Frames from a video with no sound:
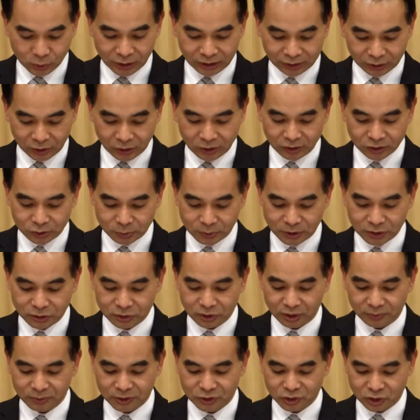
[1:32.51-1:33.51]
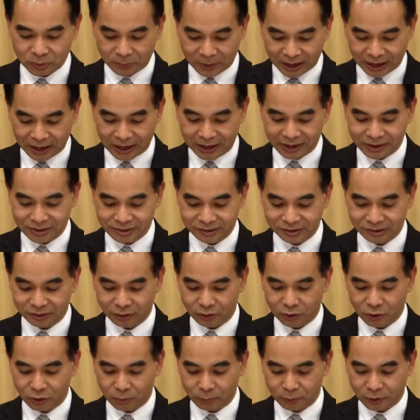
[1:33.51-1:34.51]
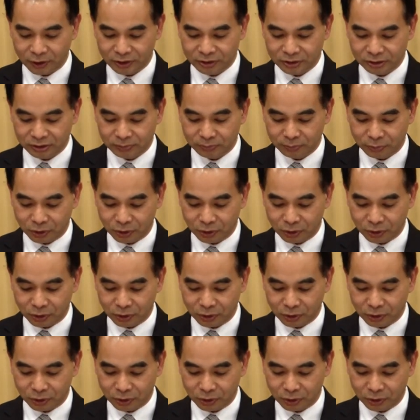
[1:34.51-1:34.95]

Acknowledgement of the Japan's cooperation